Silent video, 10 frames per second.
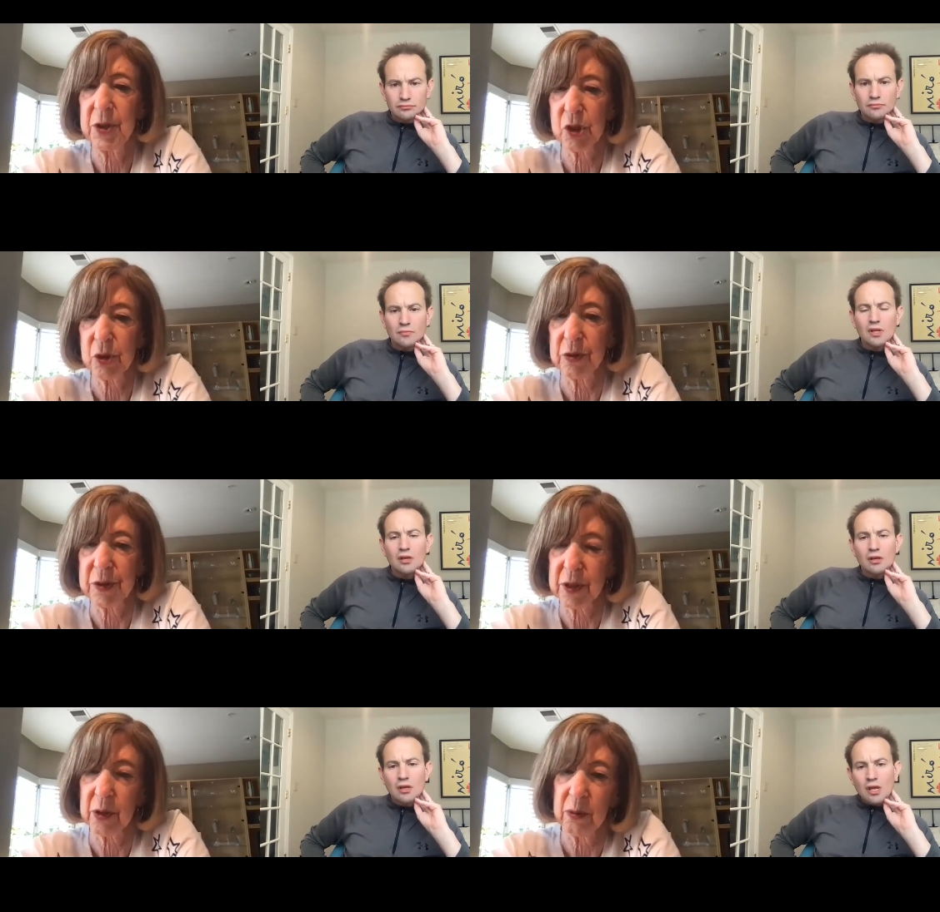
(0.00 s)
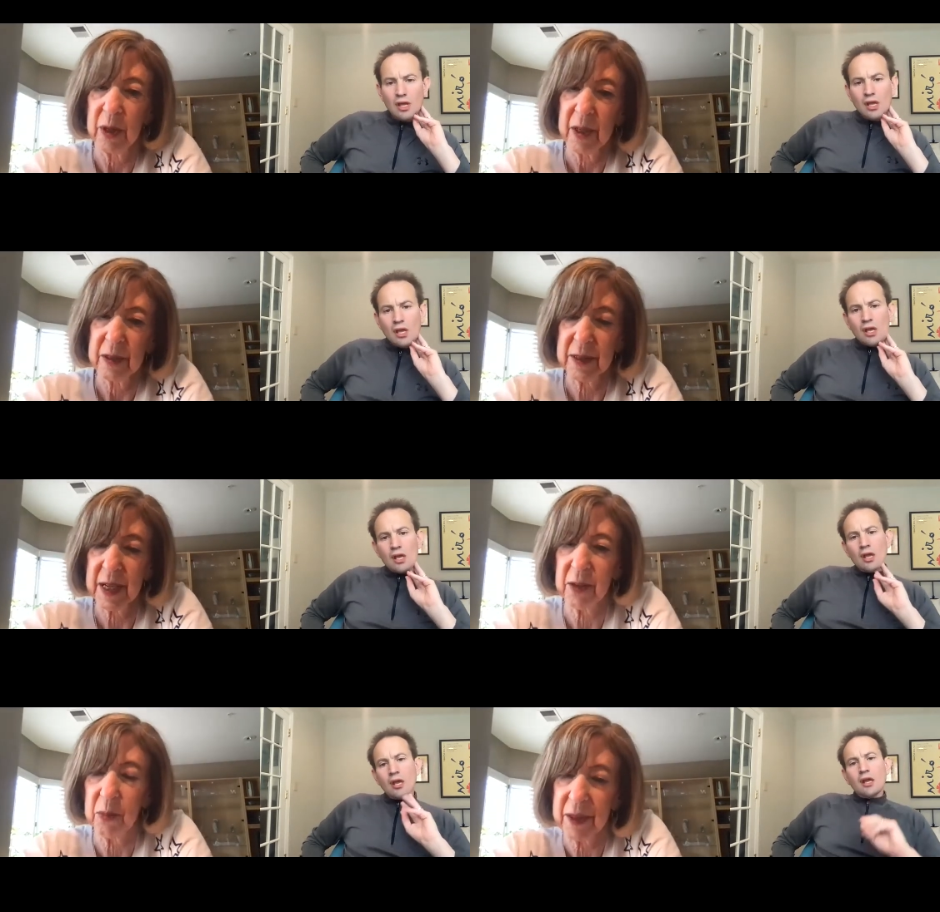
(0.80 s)
Speaker 1: mm-hmm. sure. So it's taken
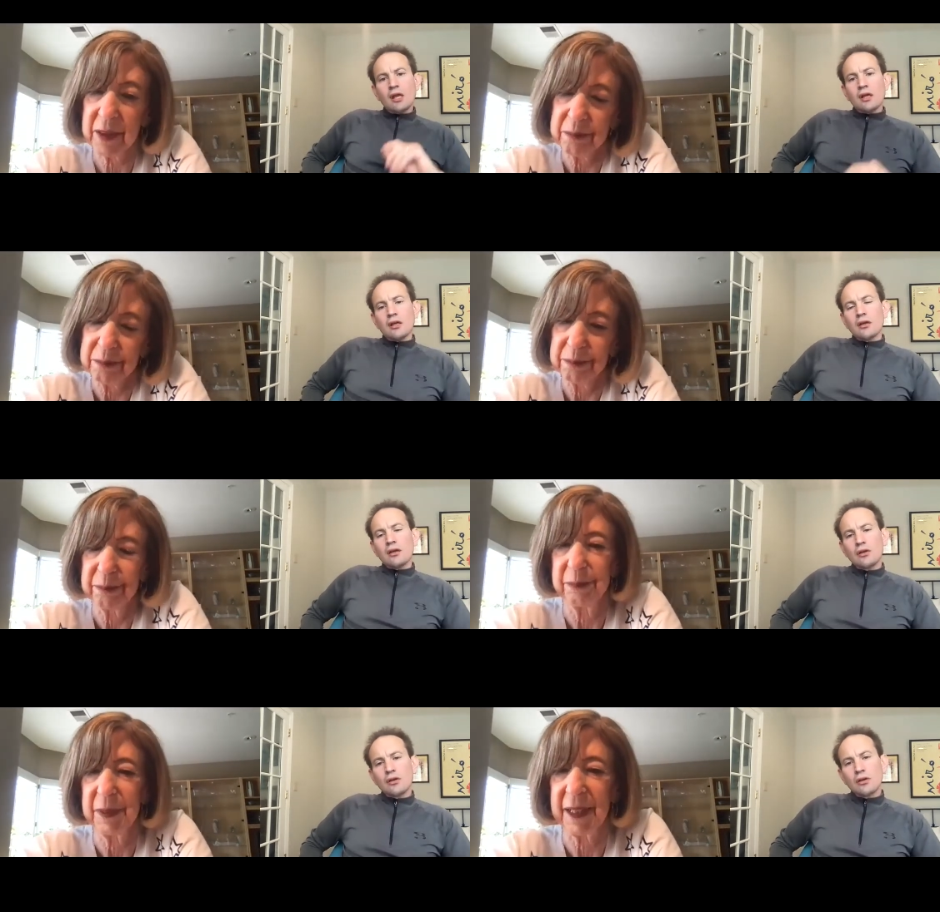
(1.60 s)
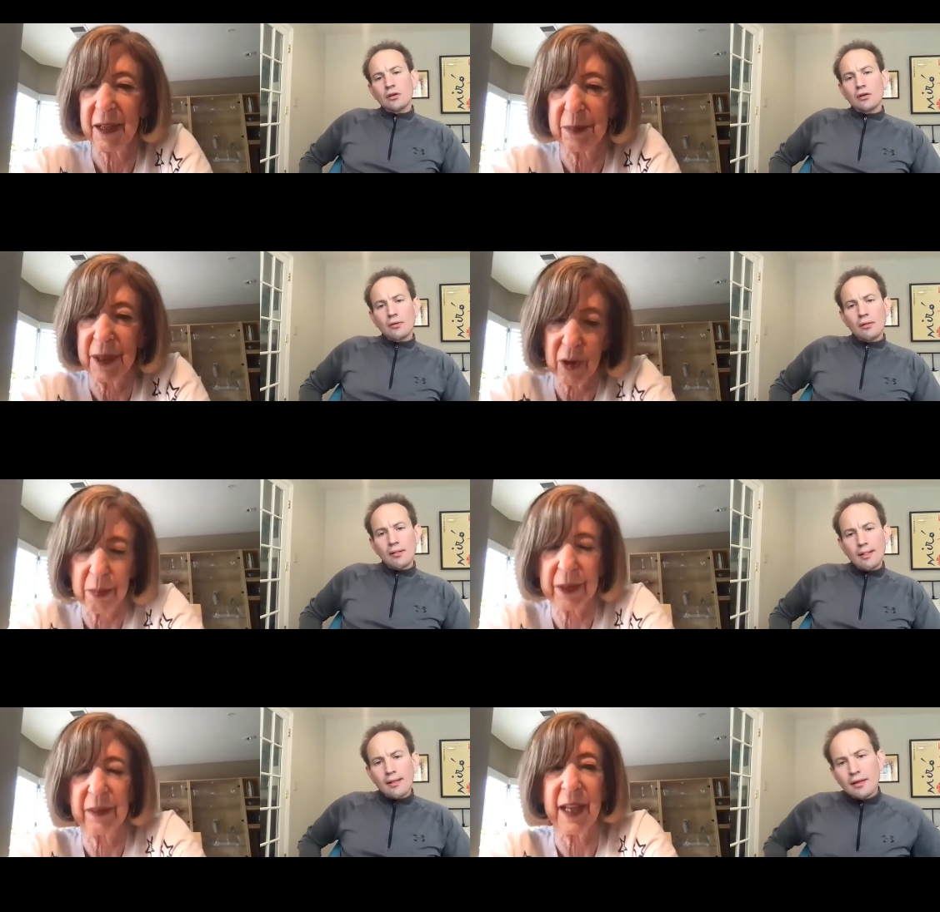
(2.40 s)
away the being able to hear,
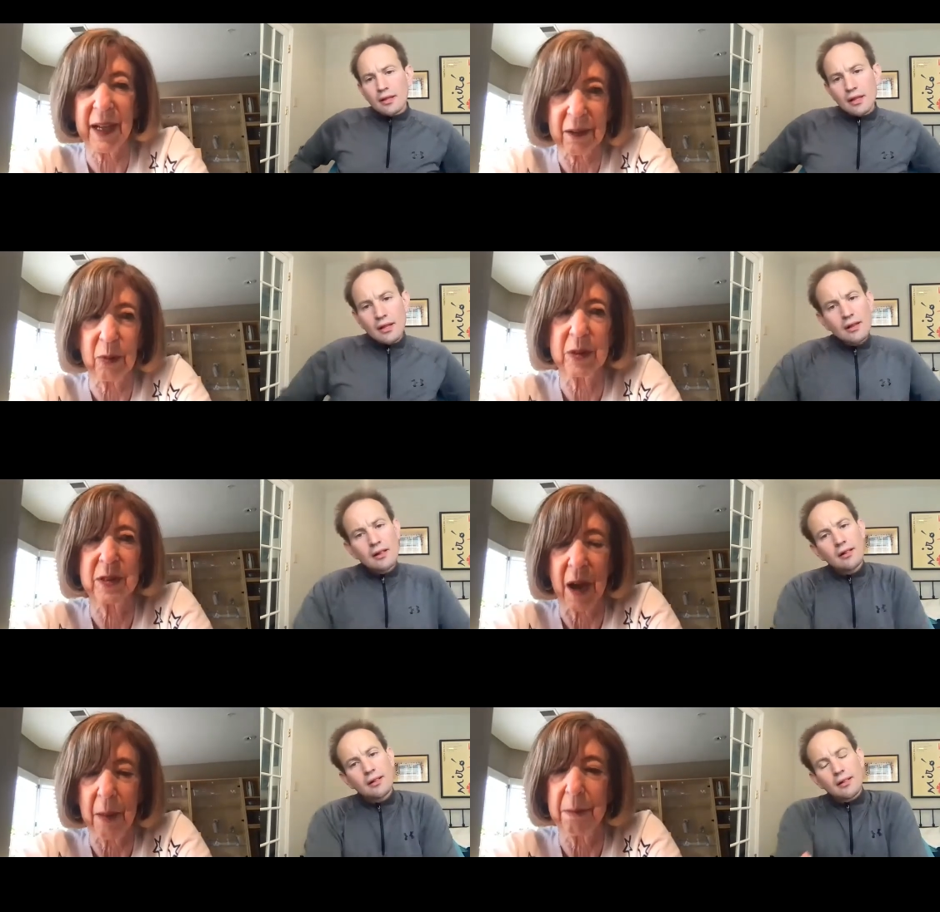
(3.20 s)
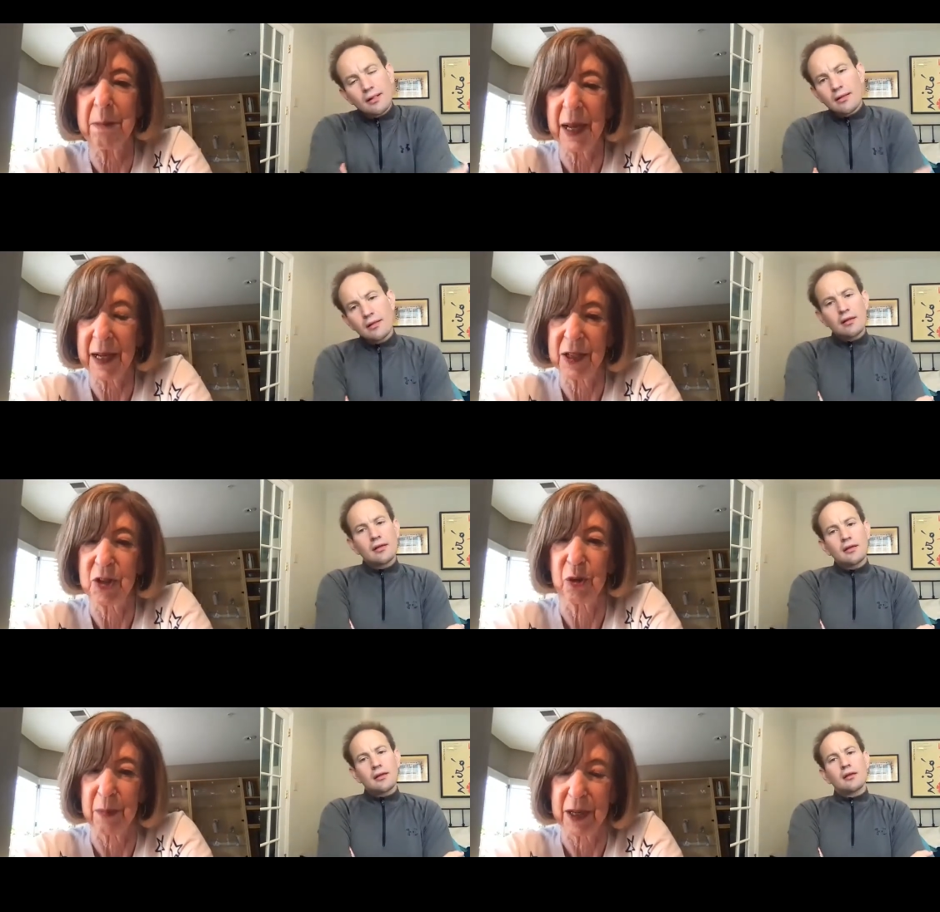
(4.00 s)
but that was a major,
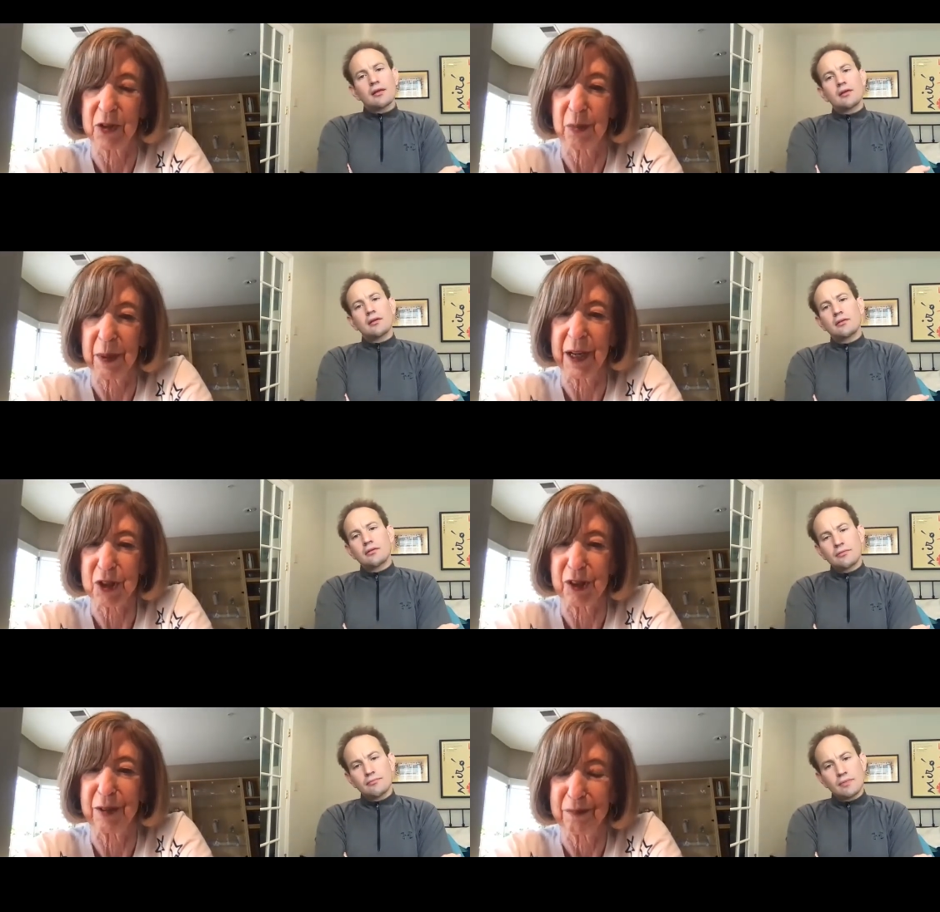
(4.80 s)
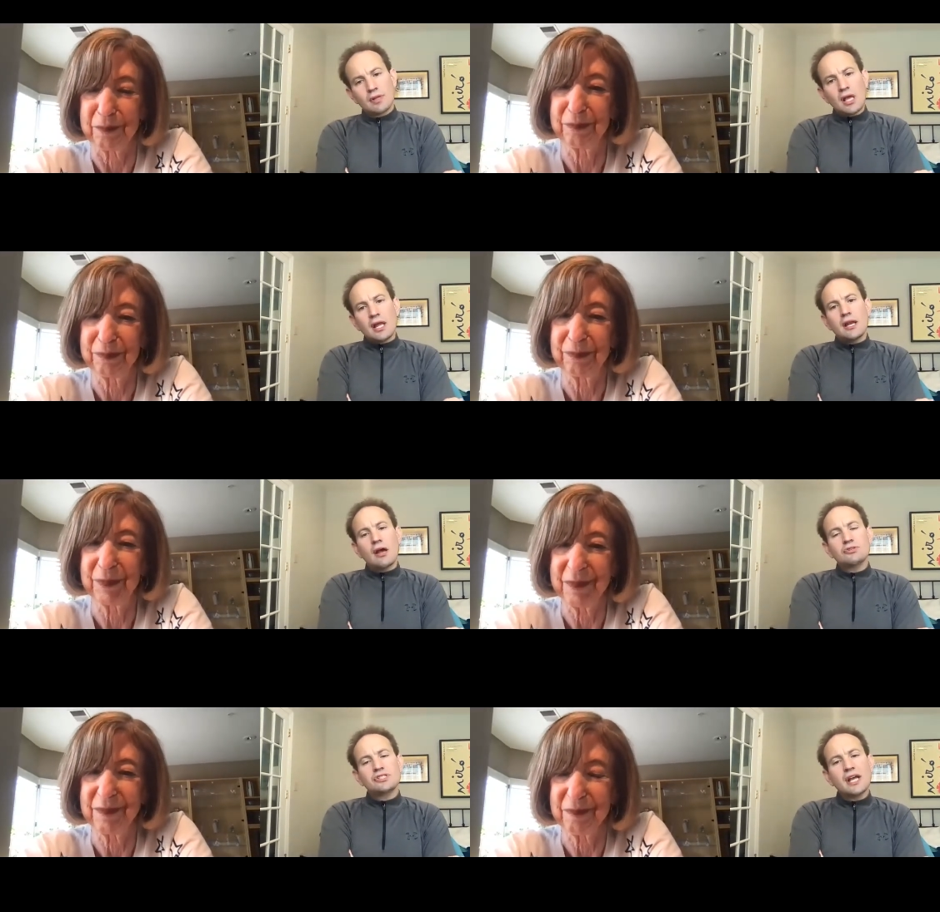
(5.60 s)
major passion.
Speaker 2: Now,
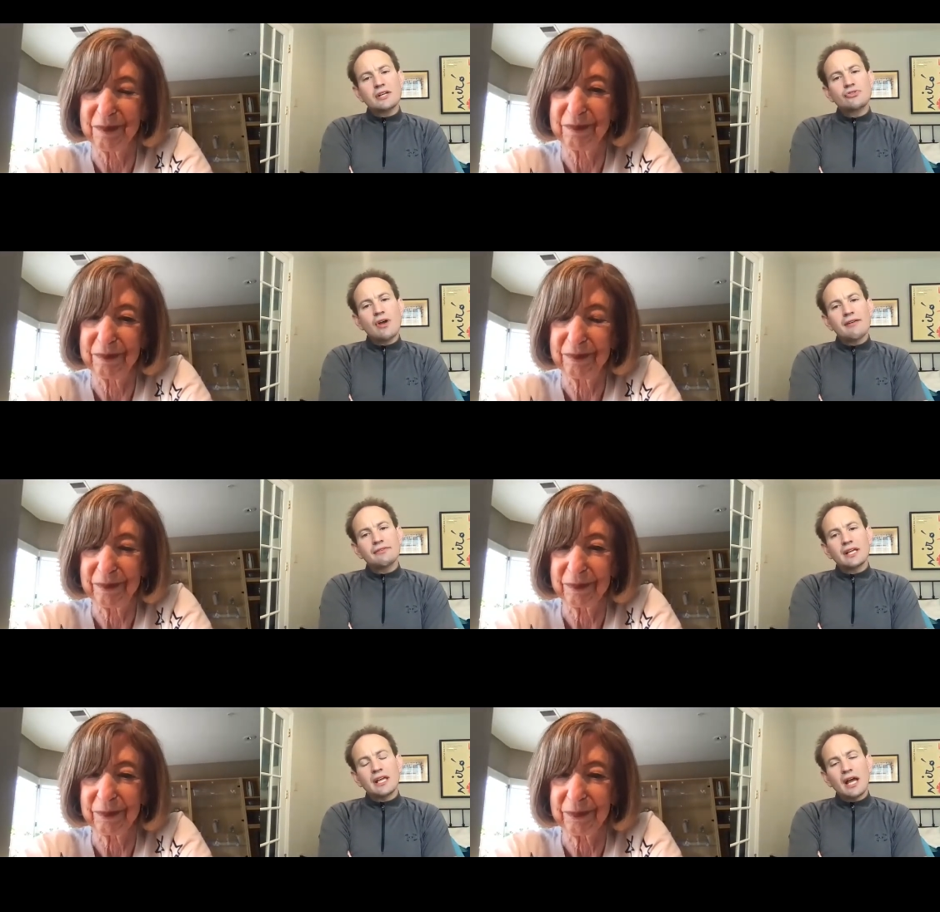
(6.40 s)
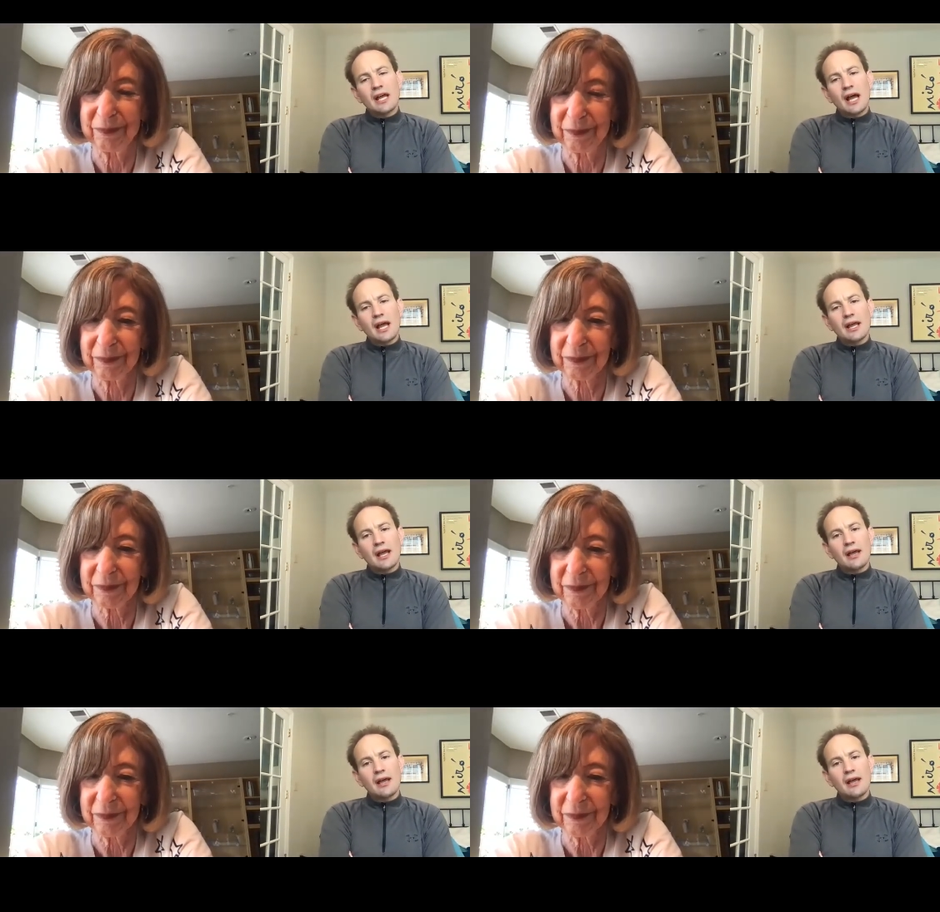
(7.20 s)
sex trafficking, I, I